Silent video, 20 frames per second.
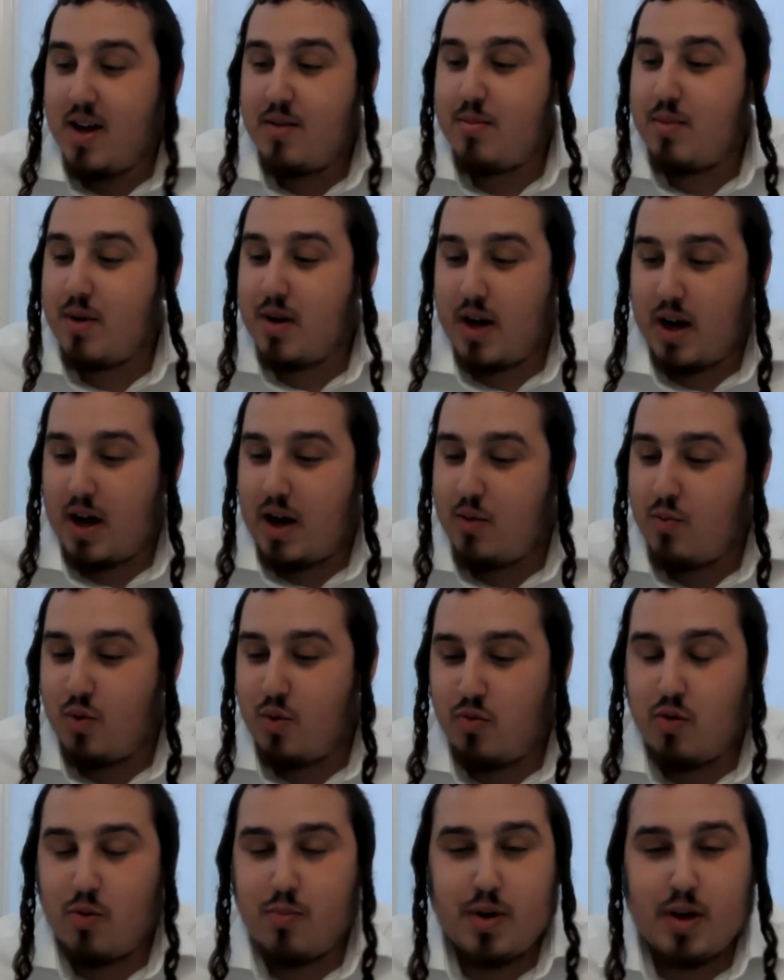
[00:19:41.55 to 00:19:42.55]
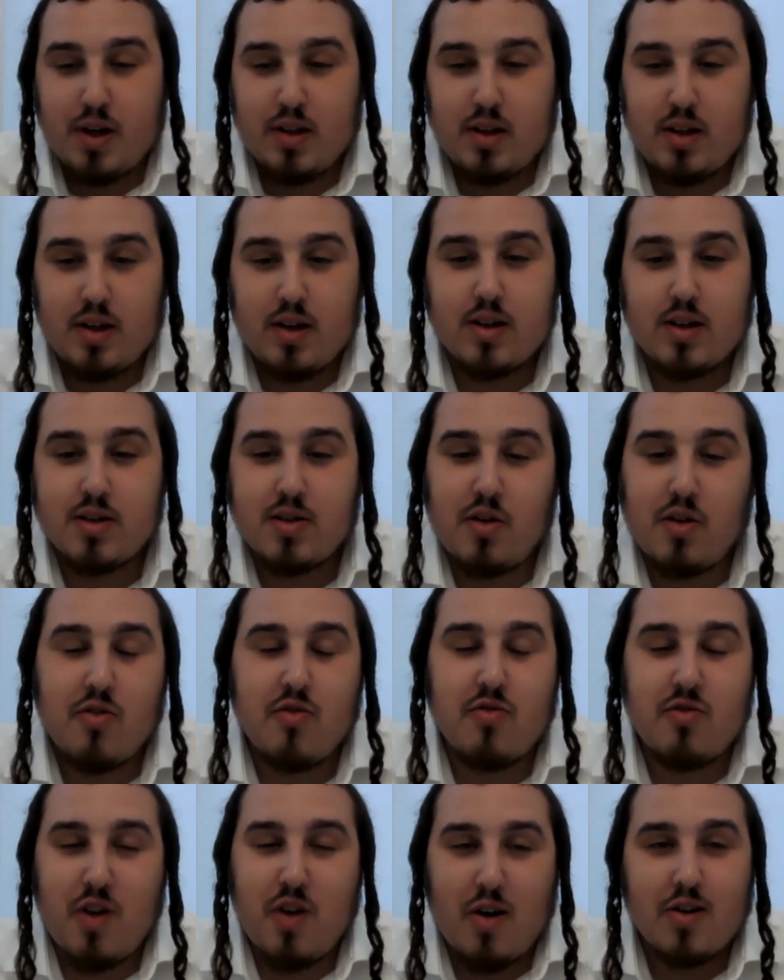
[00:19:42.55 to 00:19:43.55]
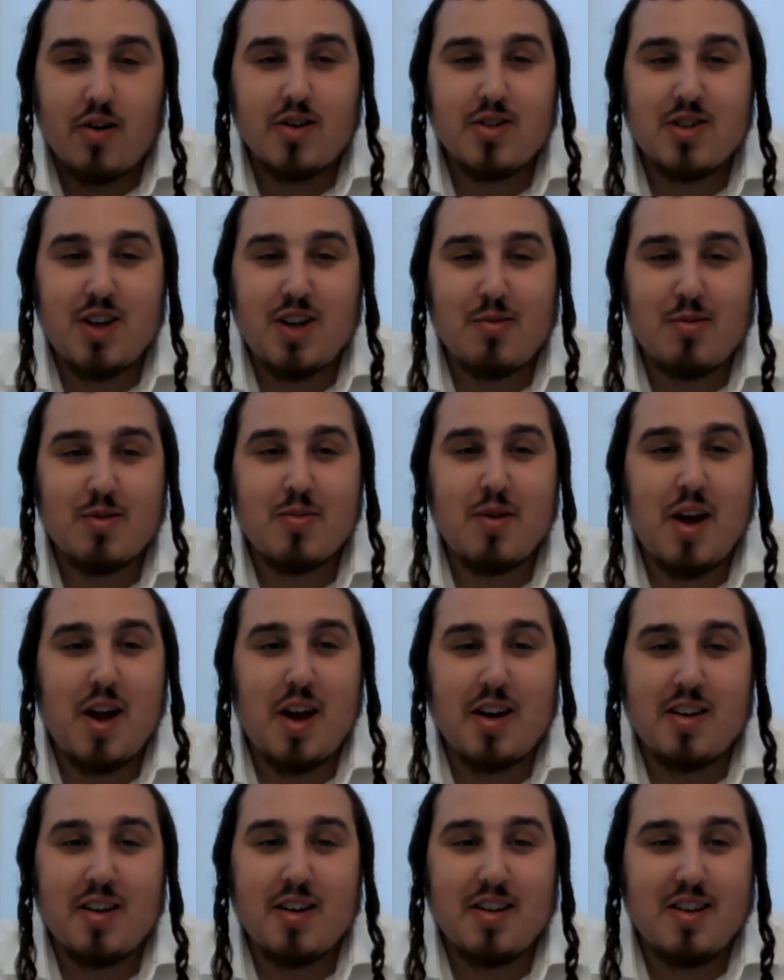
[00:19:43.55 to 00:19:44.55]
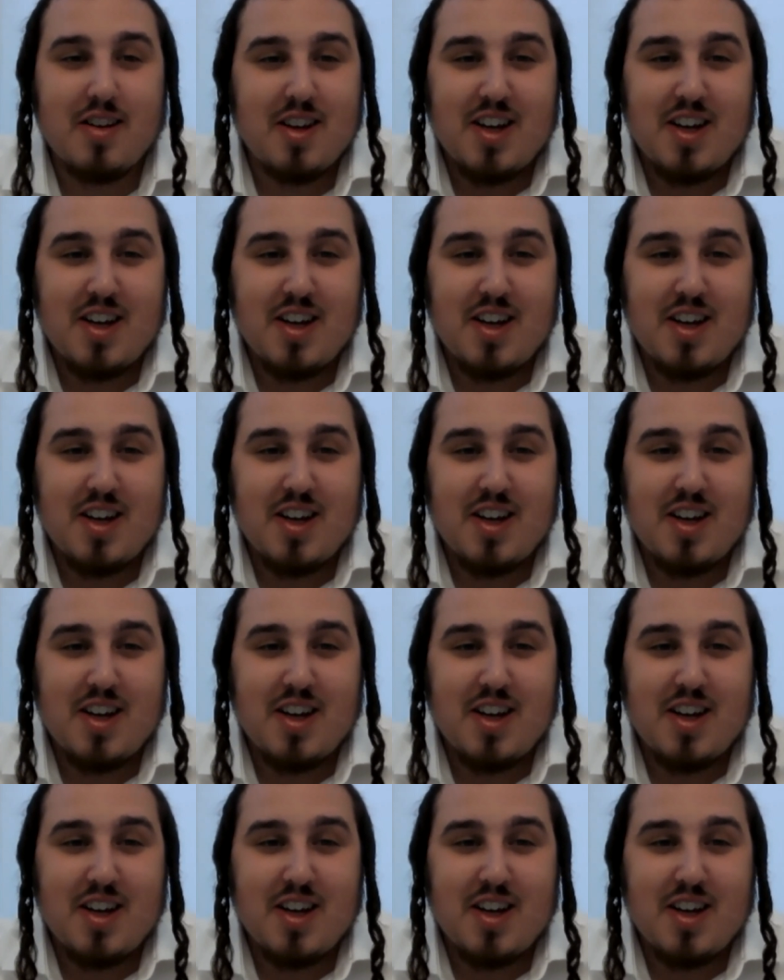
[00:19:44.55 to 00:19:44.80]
But I will repeat, he is a very stubborn man.